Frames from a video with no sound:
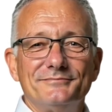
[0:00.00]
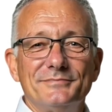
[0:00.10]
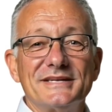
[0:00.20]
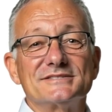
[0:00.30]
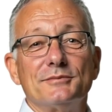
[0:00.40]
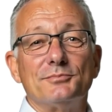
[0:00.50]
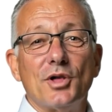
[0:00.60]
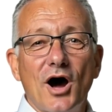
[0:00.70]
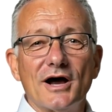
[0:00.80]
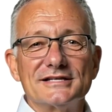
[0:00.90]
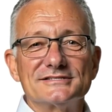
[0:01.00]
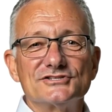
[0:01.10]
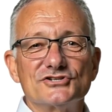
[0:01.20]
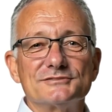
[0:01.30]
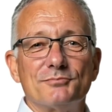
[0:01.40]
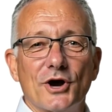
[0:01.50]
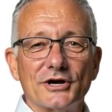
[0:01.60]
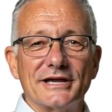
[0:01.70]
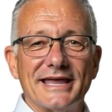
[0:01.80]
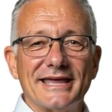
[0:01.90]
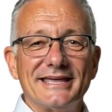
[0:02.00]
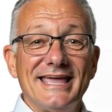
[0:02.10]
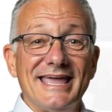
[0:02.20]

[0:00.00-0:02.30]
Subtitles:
Because the blog isn't just marketing,